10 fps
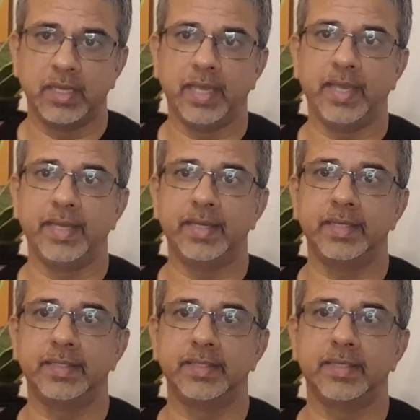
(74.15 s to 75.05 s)

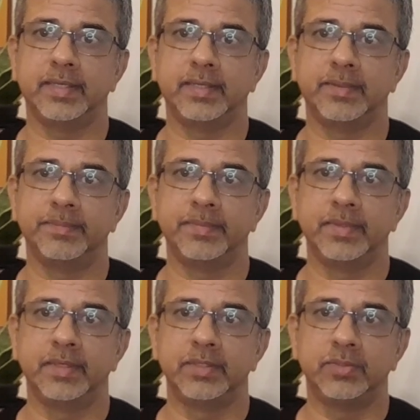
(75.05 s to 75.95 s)
and
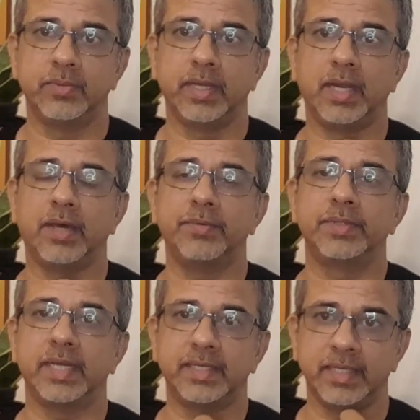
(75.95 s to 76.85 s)
to allow
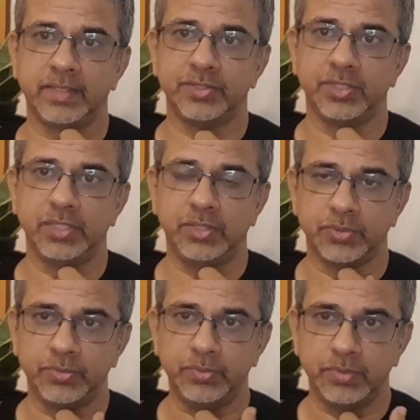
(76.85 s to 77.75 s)
that energy
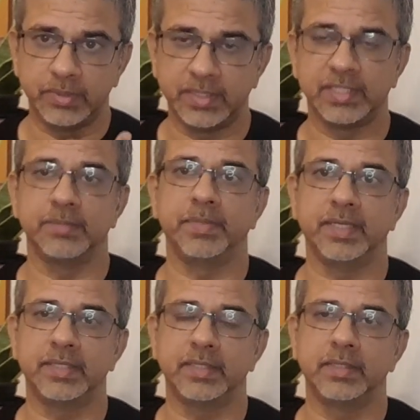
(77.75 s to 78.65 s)
to dissipate.